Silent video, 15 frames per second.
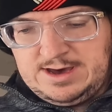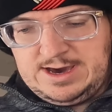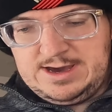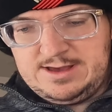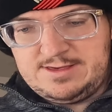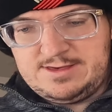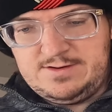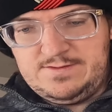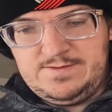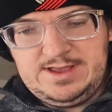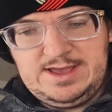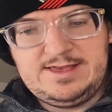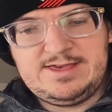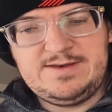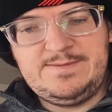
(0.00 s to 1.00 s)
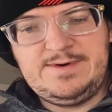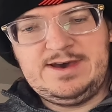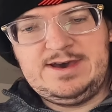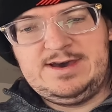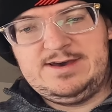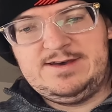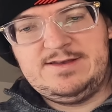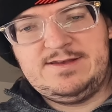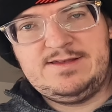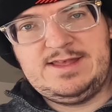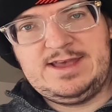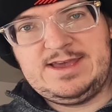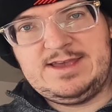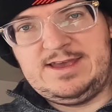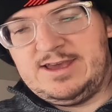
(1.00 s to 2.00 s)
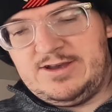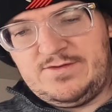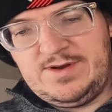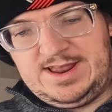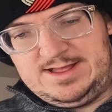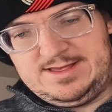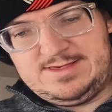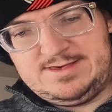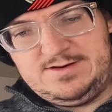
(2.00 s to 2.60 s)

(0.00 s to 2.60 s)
All right, so we need some uh, like ingredients.